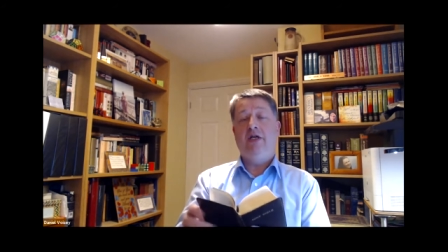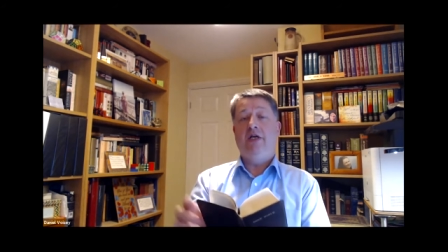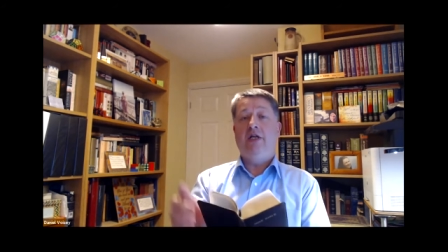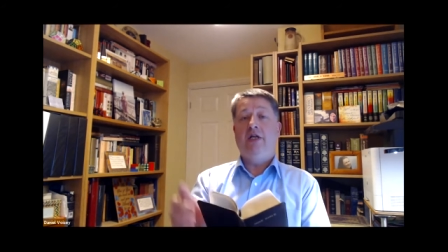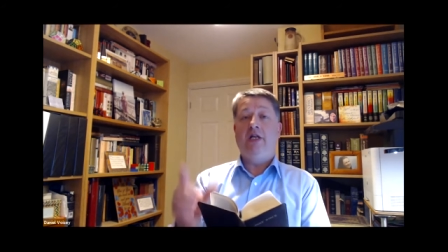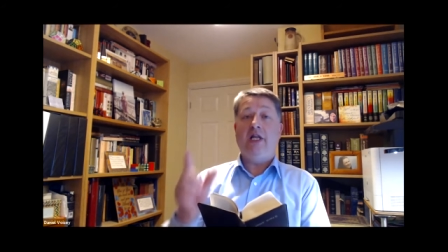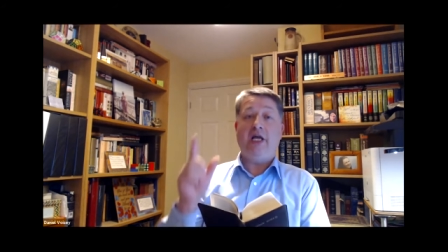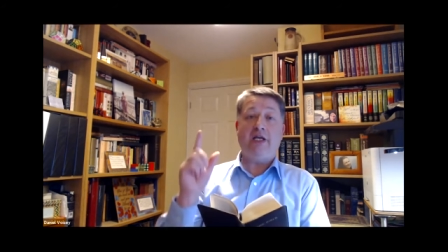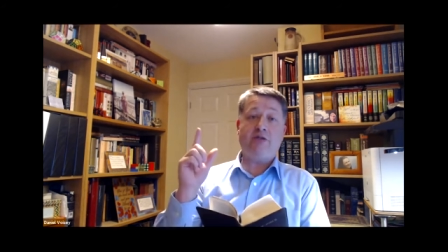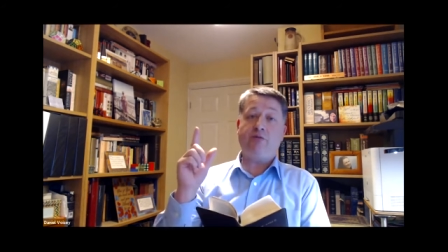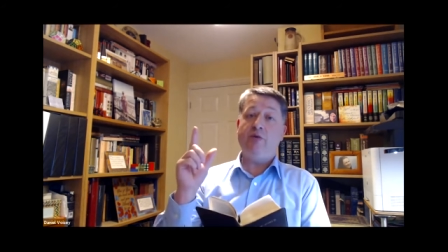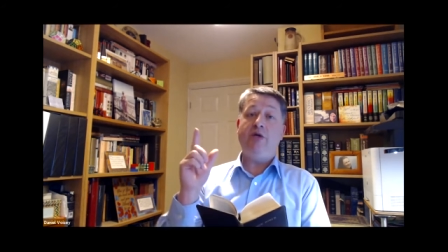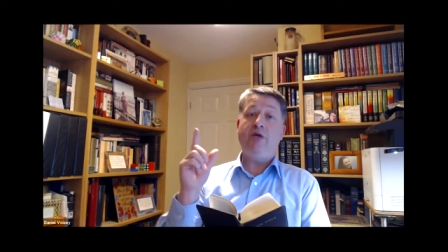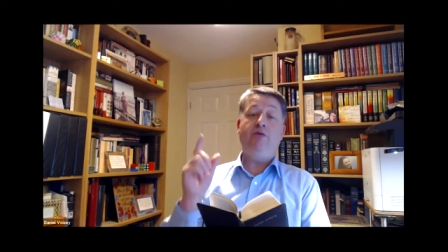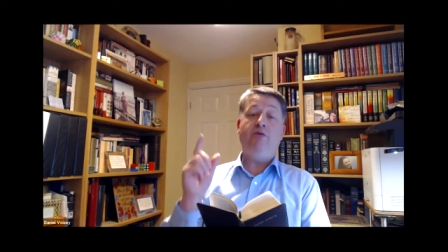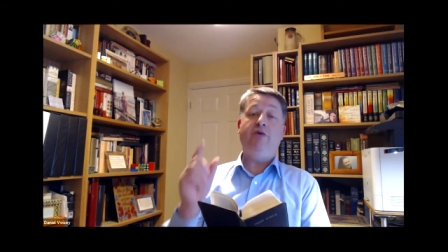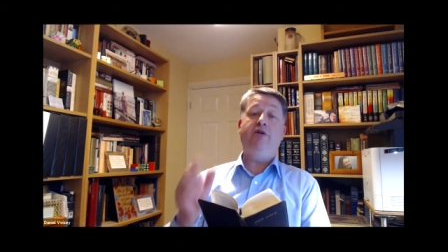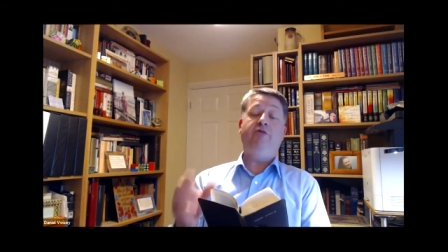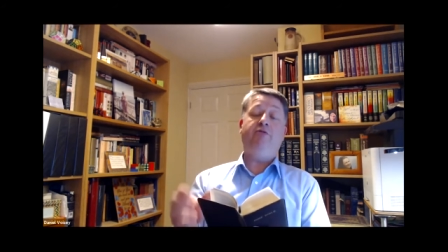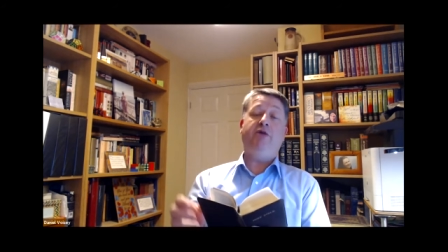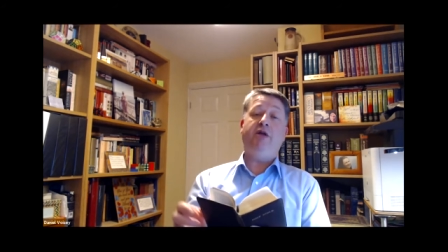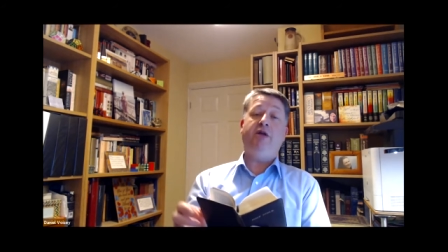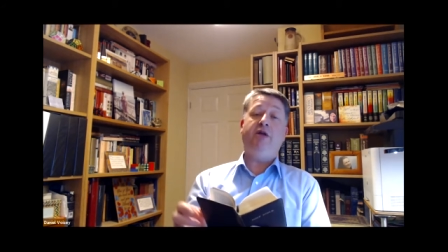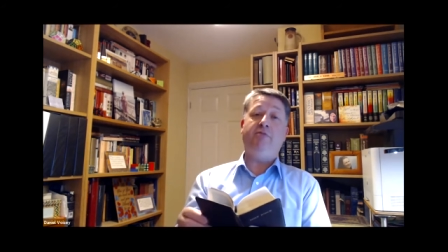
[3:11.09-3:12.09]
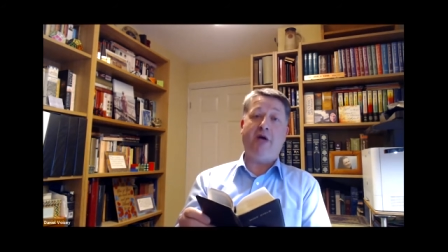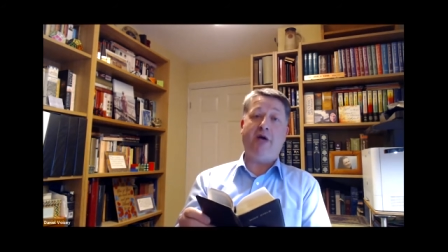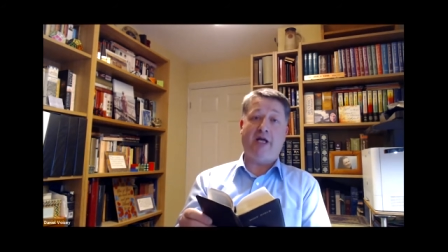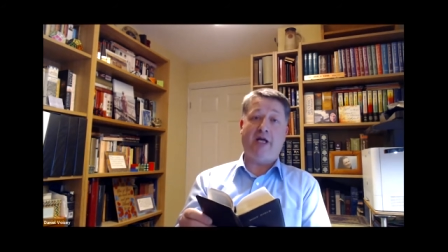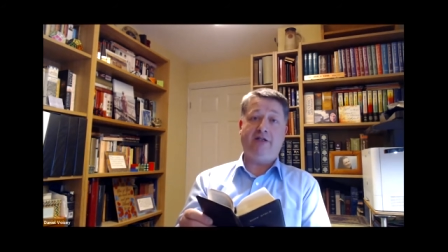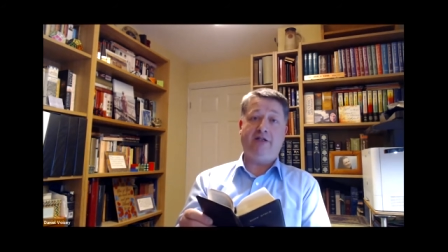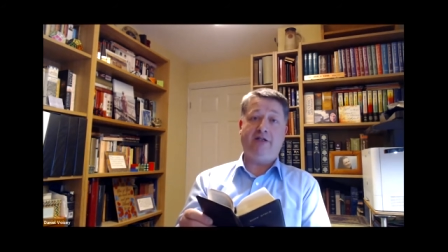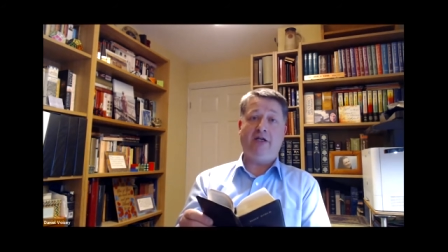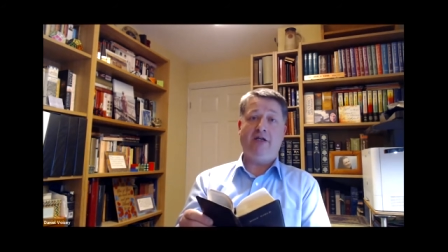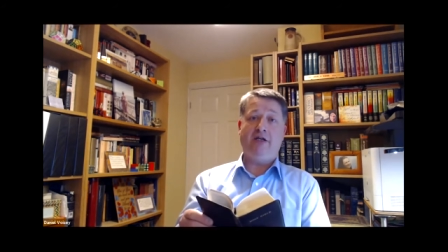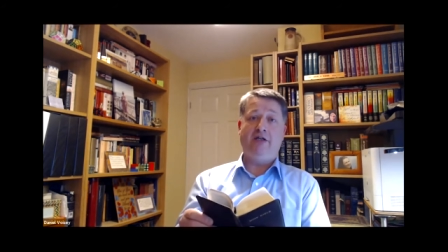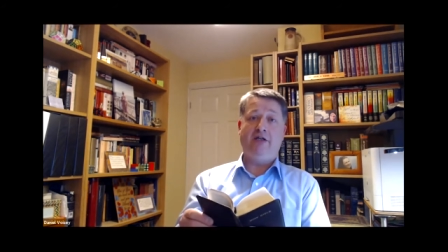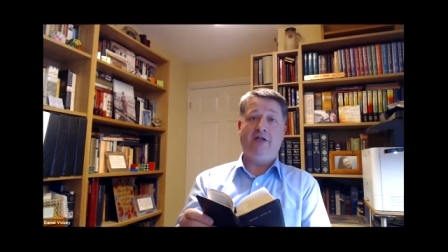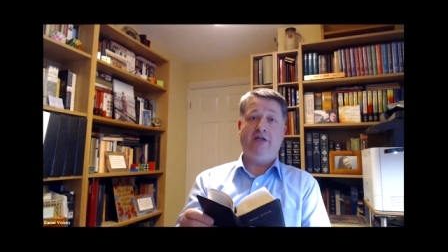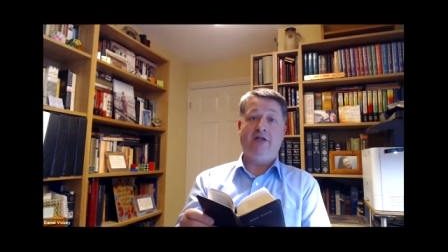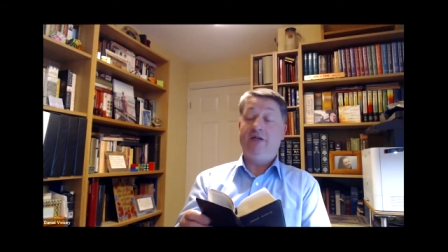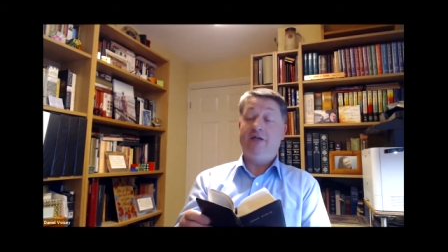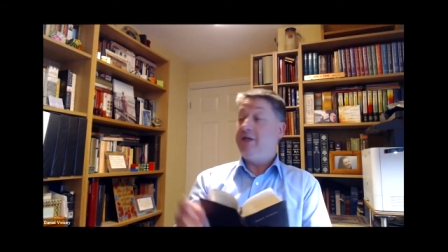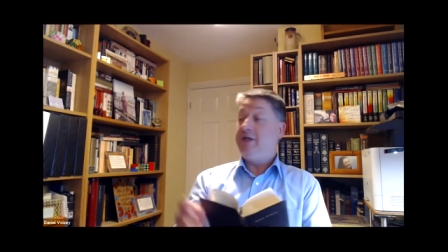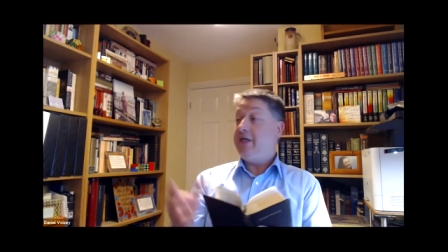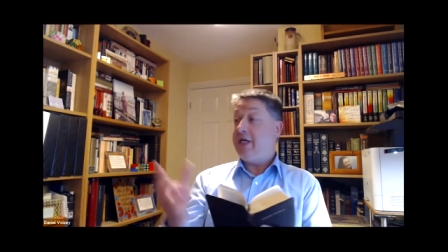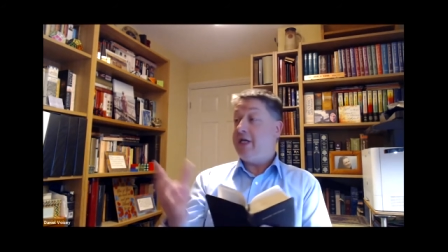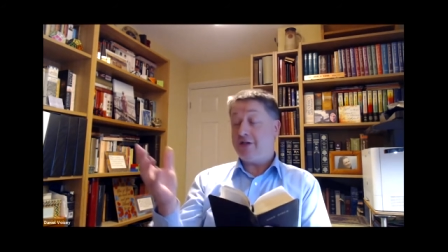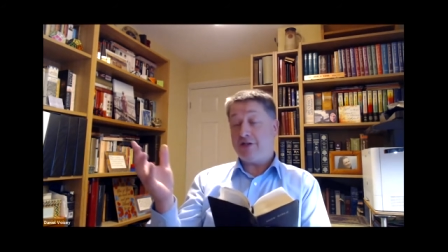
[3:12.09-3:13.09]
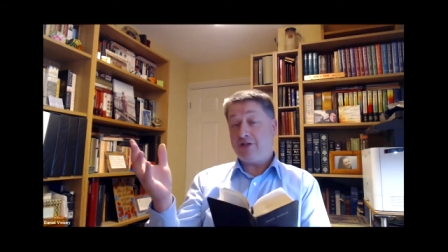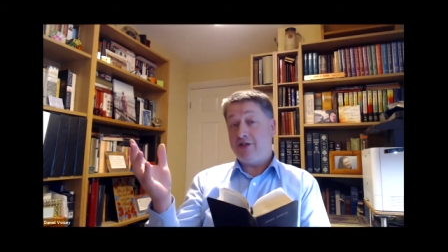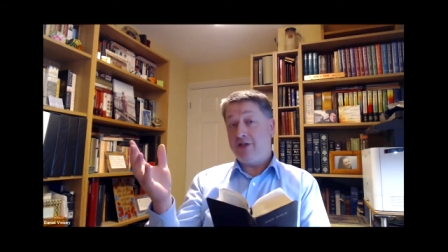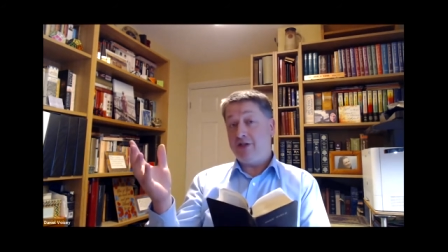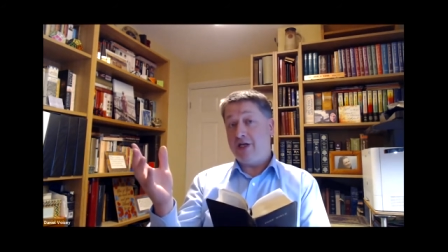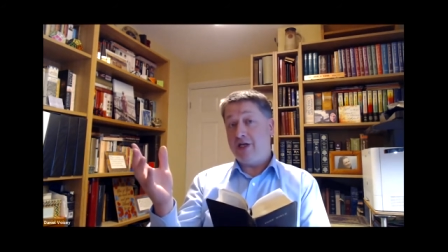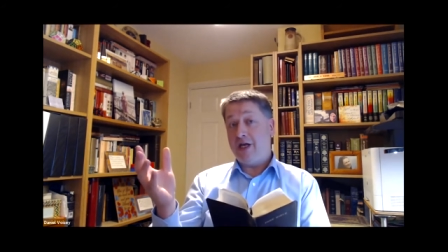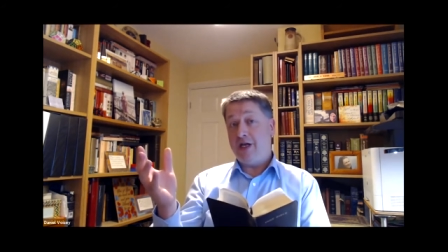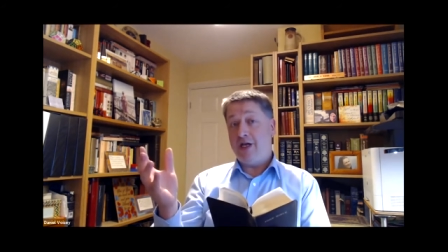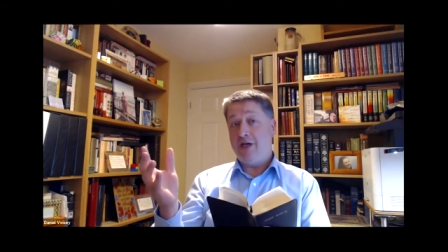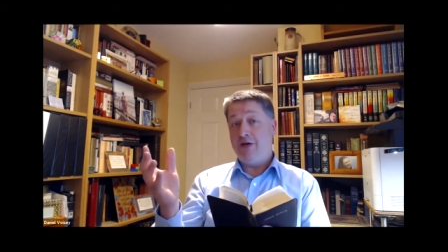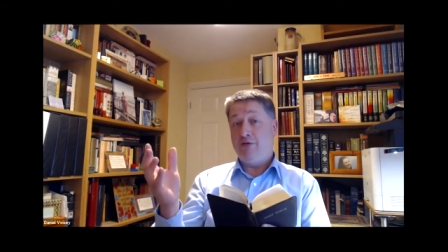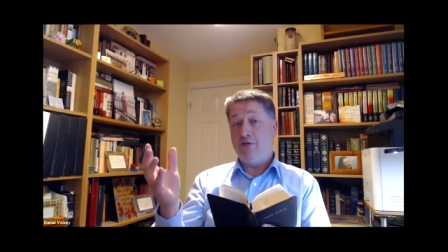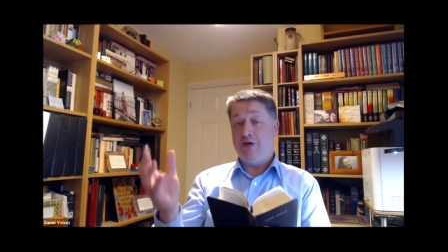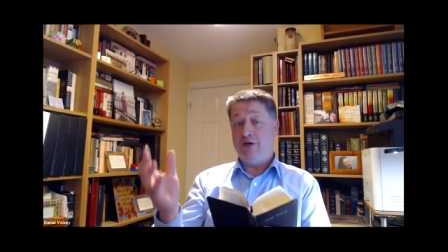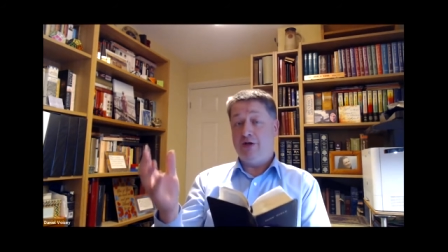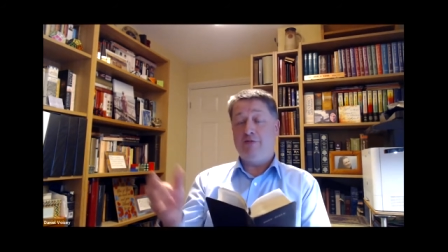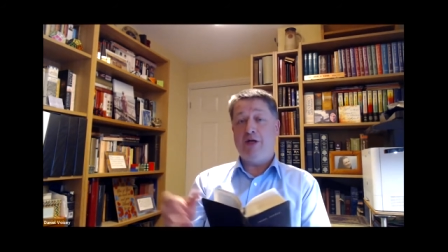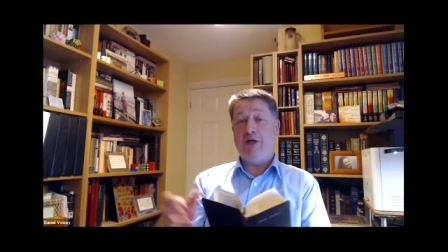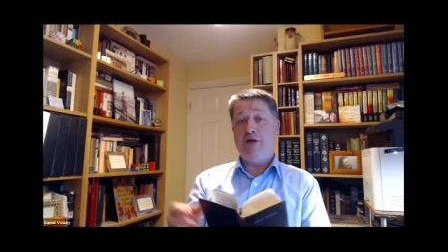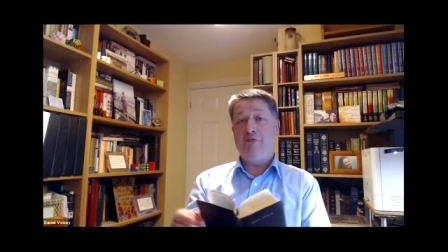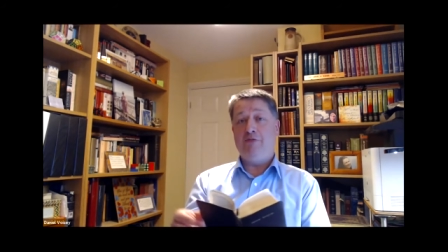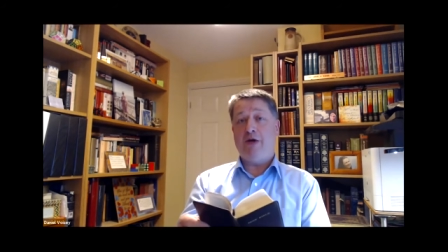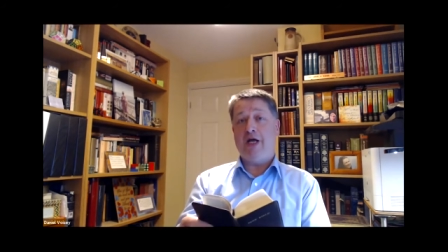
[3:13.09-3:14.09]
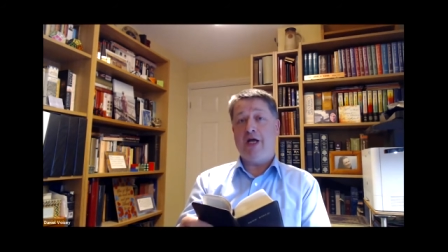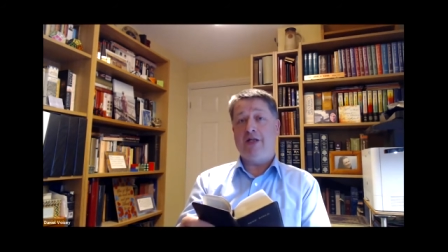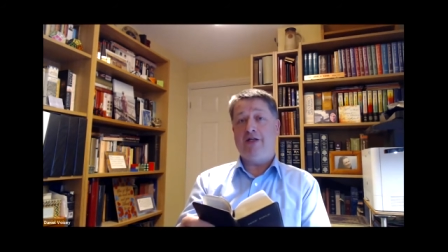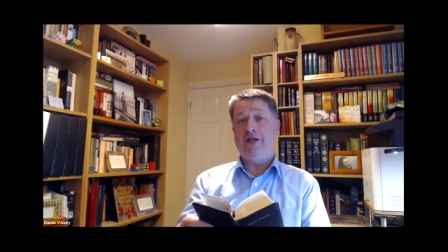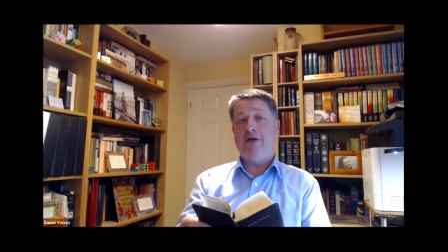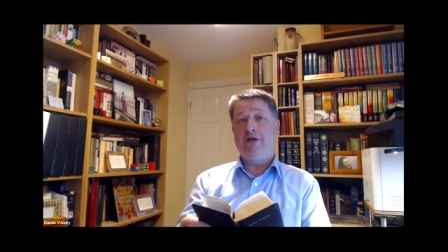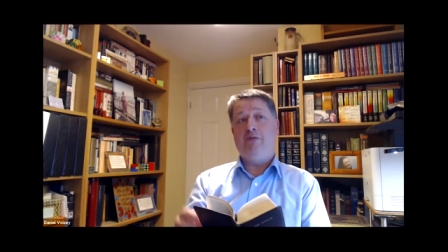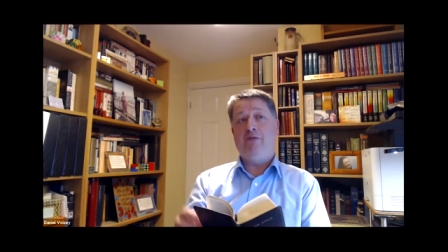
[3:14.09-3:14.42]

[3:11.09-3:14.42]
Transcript: Last week would have been better. Yesterday would have been better,